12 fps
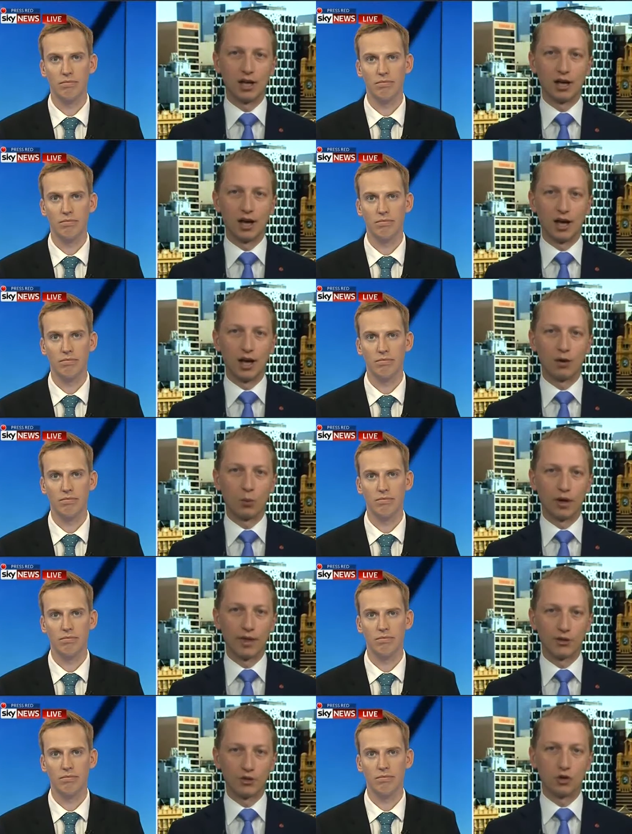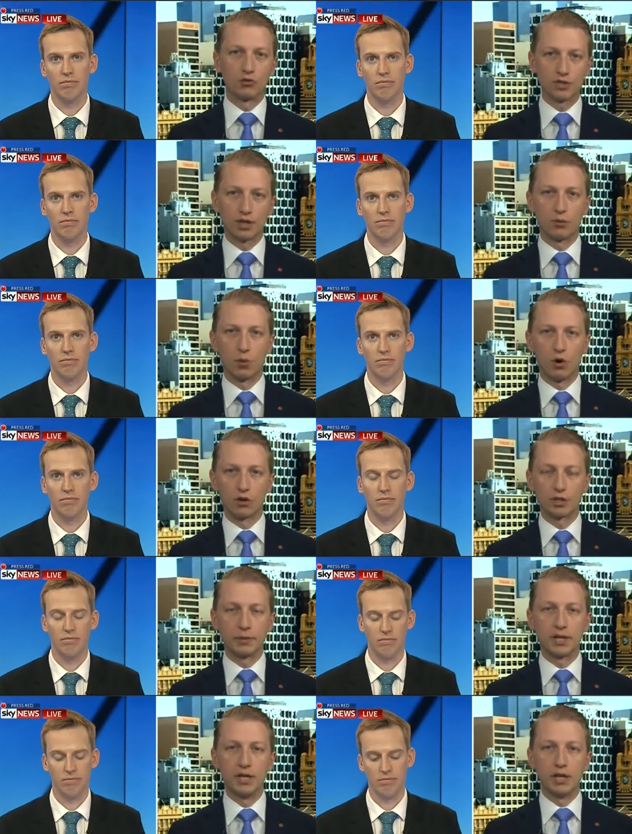Speaker 1: uh, where they do not receive a warrant. I
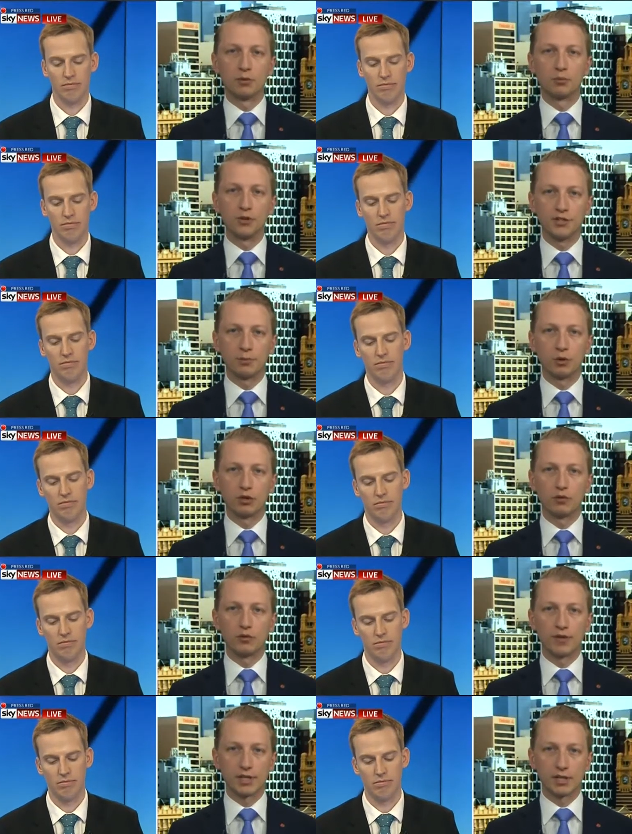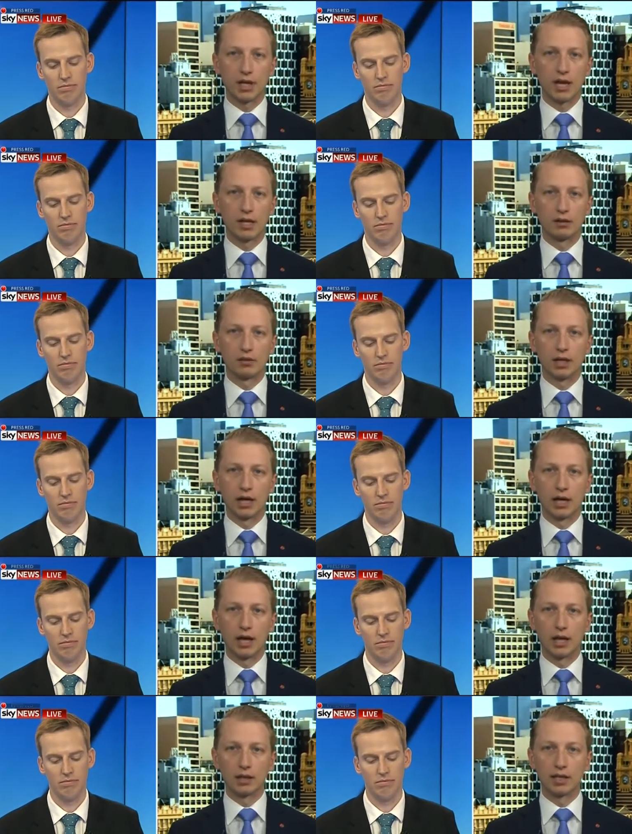mean, the principle of investigating uh,
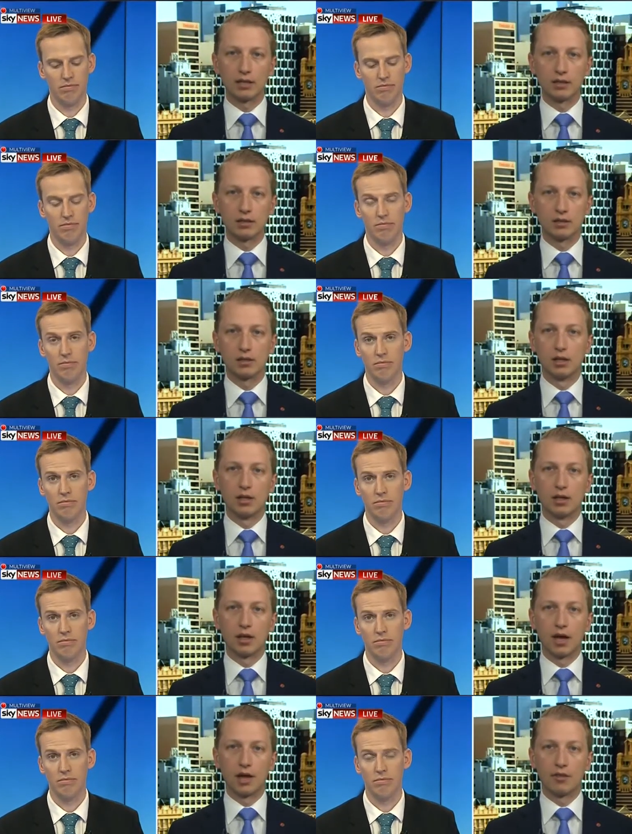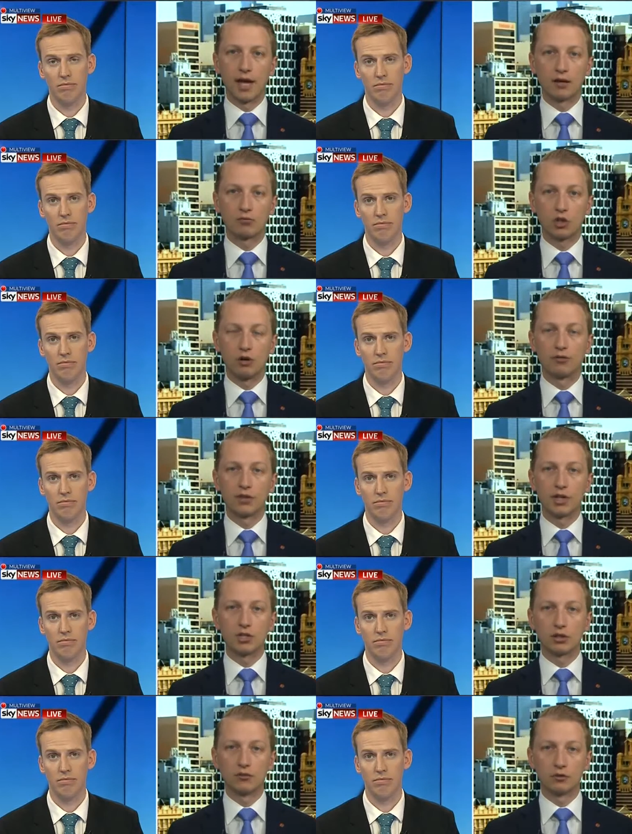a leak is uh, that
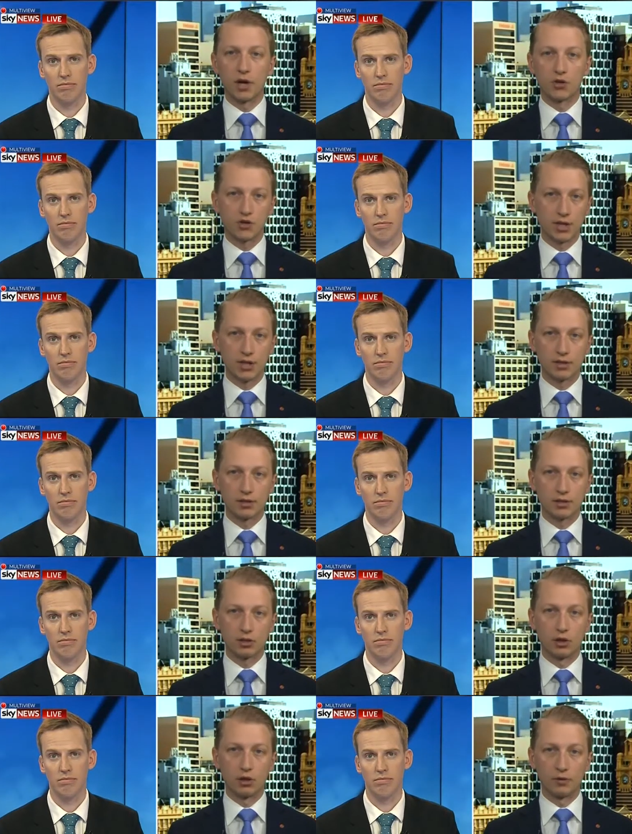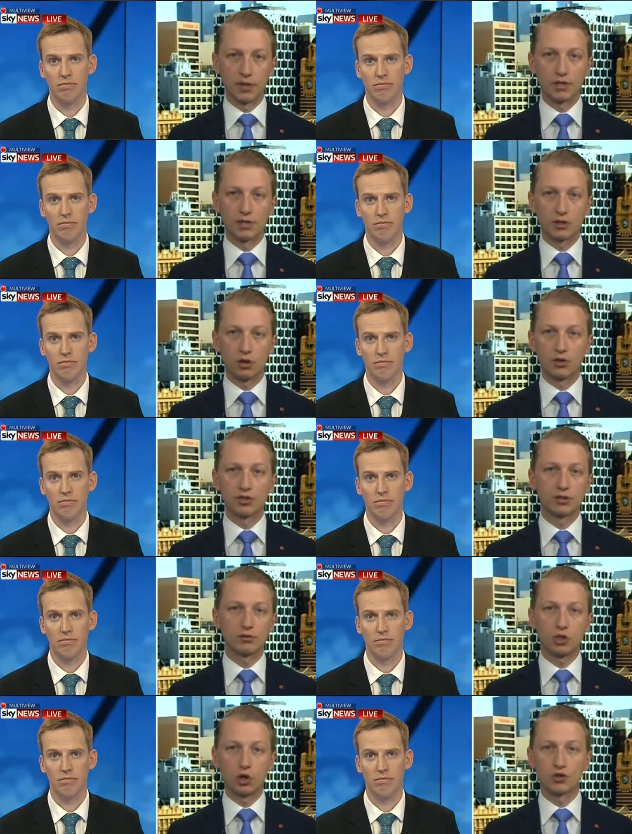confidential information has disclo been disclosed
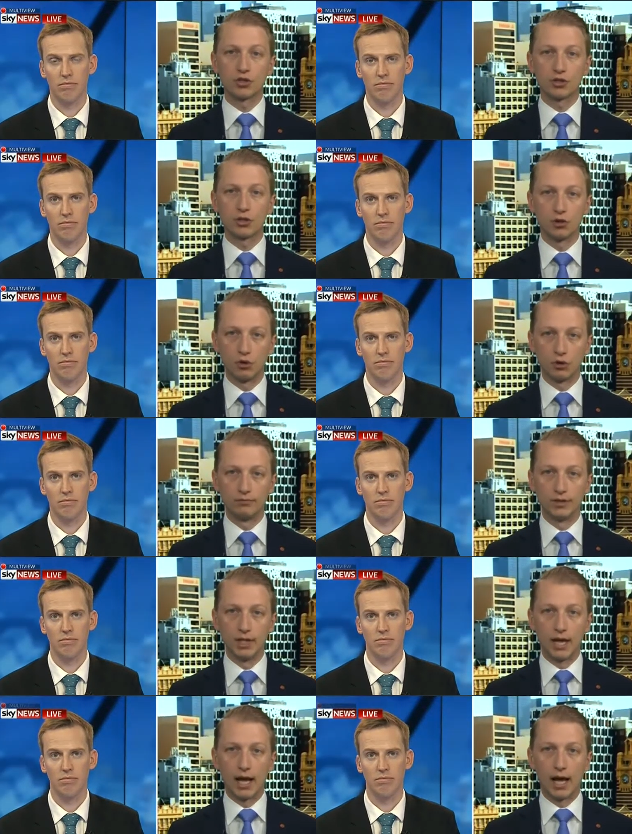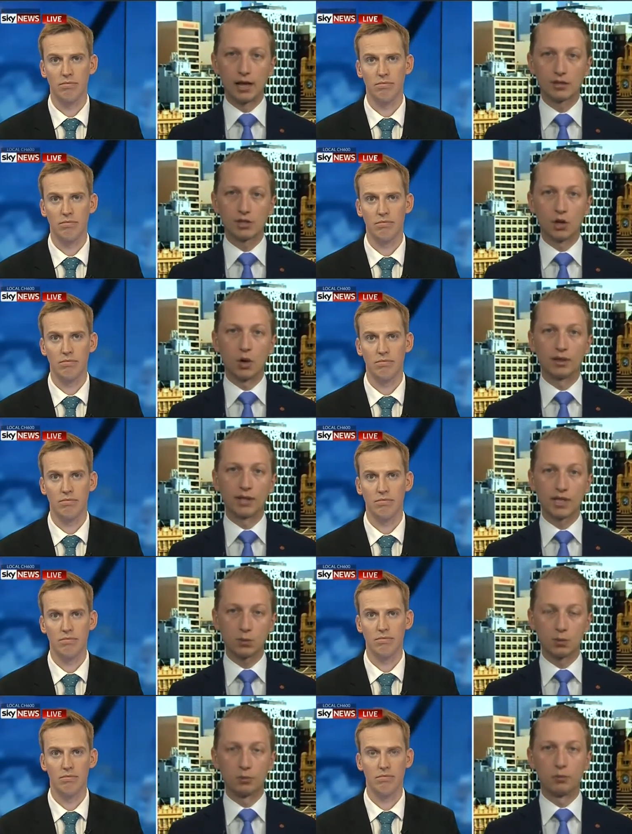contrary to the law. Uh, so, unless
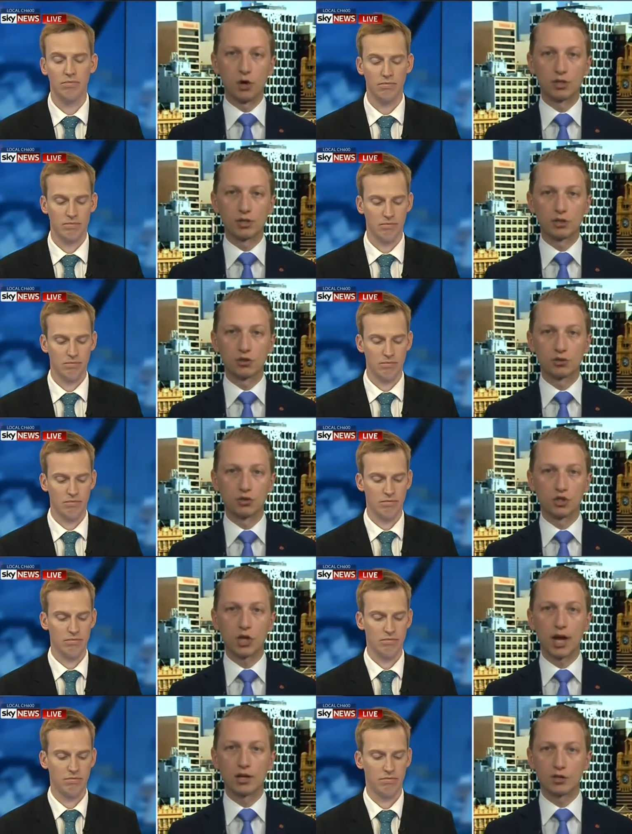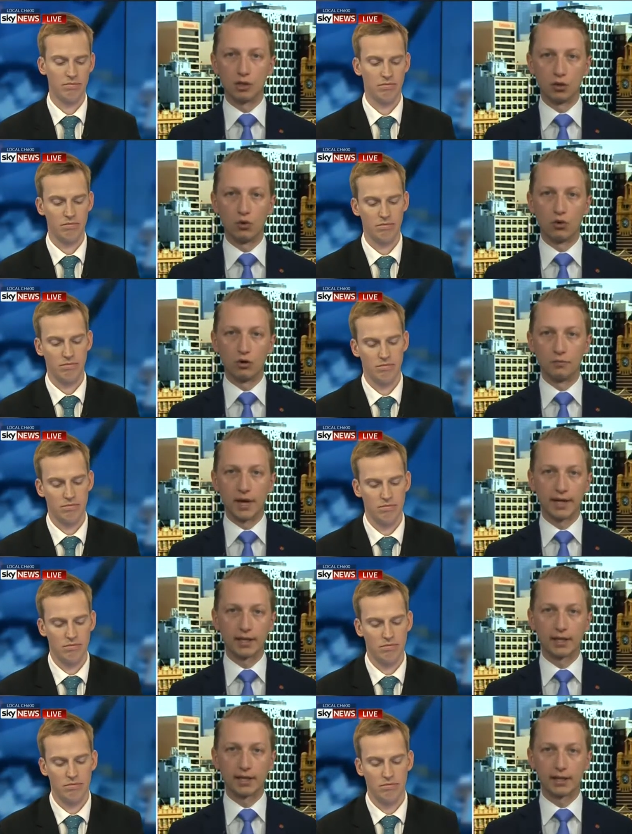we're proposing to change the law and make
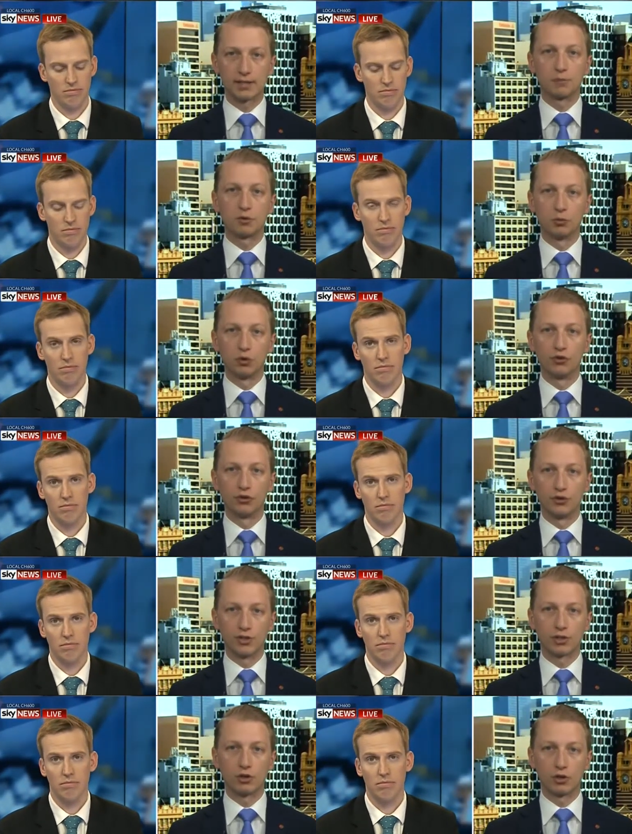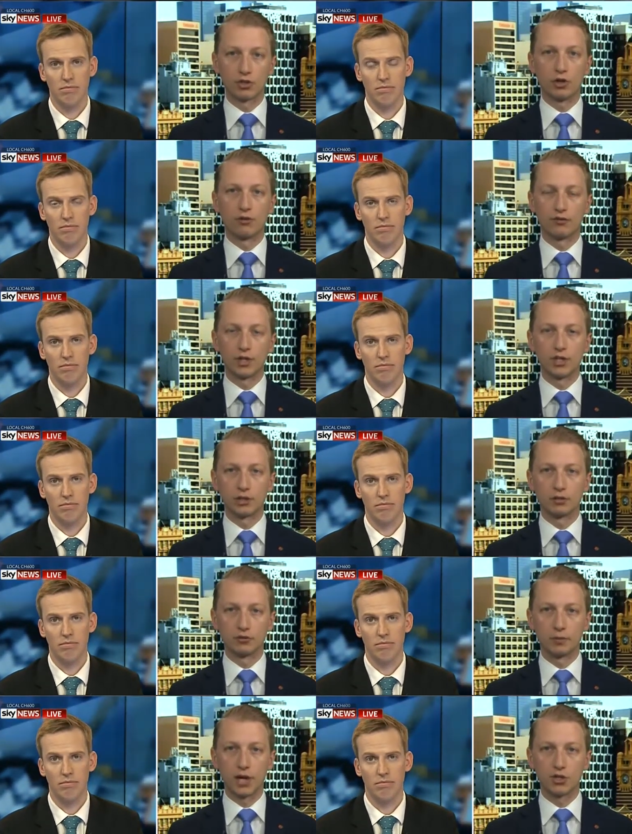it acceptable to disclose confidential
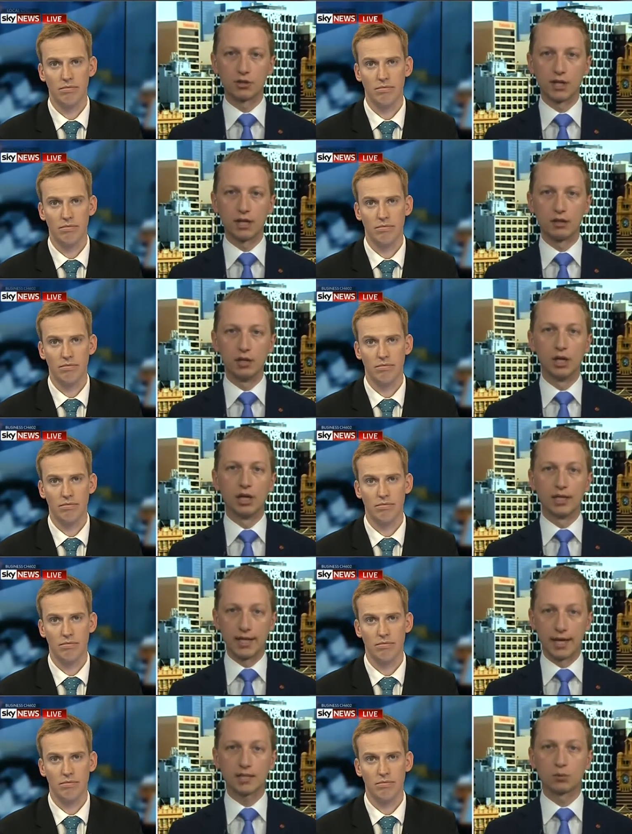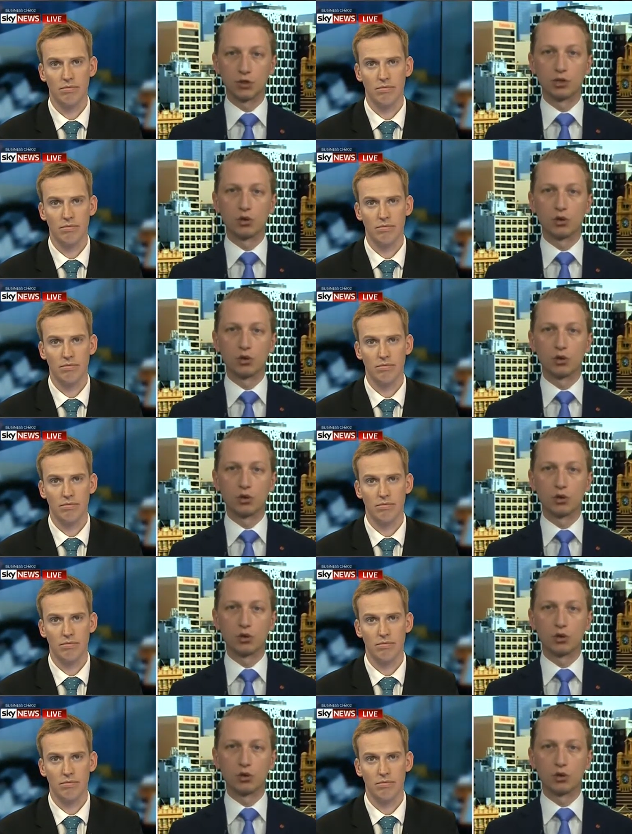information, then yes, when the